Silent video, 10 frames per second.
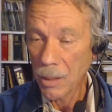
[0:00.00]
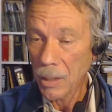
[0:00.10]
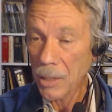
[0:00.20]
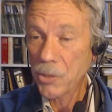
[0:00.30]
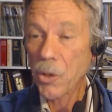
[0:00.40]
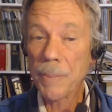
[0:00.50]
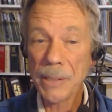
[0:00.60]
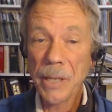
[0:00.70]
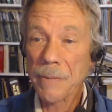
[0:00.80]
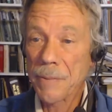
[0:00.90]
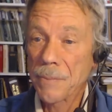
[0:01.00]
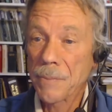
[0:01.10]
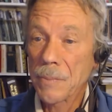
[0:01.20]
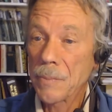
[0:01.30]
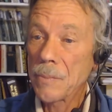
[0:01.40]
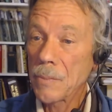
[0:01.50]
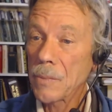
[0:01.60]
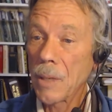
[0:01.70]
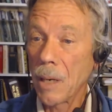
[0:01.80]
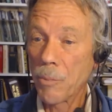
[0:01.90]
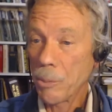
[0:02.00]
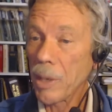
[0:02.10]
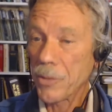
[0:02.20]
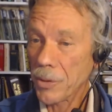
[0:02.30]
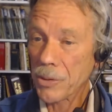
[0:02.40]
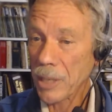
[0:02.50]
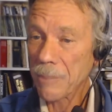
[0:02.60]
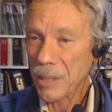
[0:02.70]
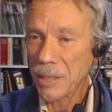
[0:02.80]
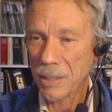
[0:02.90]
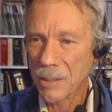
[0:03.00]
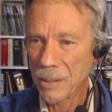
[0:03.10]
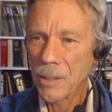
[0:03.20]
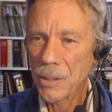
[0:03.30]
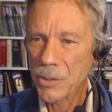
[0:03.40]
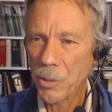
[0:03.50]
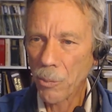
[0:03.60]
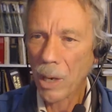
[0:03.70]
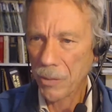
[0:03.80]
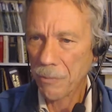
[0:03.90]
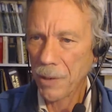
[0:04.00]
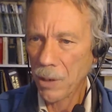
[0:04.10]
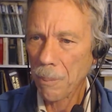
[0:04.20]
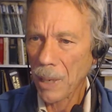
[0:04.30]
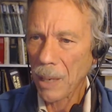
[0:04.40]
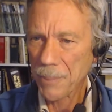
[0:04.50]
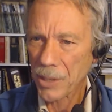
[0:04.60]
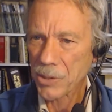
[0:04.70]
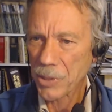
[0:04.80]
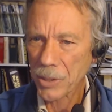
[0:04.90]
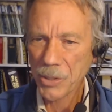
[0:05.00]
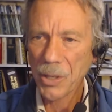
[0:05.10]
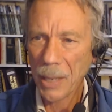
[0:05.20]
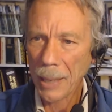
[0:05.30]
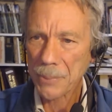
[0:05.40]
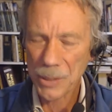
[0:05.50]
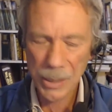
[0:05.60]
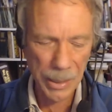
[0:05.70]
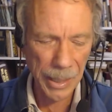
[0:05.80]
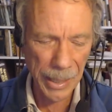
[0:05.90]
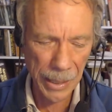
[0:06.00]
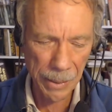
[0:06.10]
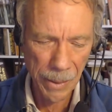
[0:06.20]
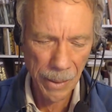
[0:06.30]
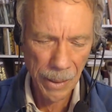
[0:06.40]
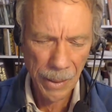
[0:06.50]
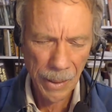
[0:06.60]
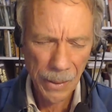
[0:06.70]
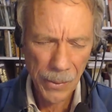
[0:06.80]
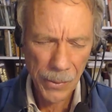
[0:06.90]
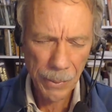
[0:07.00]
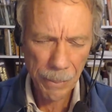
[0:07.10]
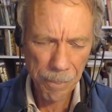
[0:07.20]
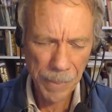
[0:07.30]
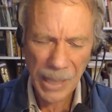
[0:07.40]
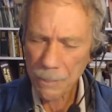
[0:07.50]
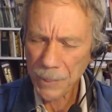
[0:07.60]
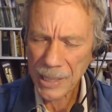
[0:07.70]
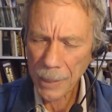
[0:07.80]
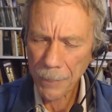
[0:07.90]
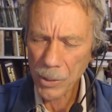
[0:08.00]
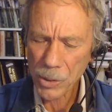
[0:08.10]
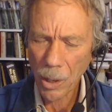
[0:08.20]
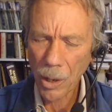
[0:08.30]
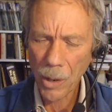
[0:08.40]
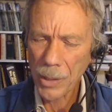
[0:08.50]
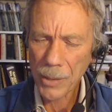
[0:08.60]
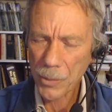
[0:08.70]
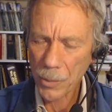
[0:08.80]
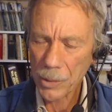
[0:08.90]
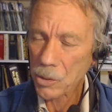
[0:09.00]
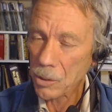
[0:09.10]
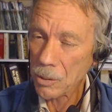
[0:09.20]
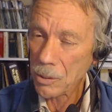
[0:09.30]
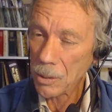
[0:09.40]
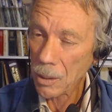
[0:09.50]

It's going to be tough. We went through the same thing. So while the feral population is collapsing and many beekeepers are not going to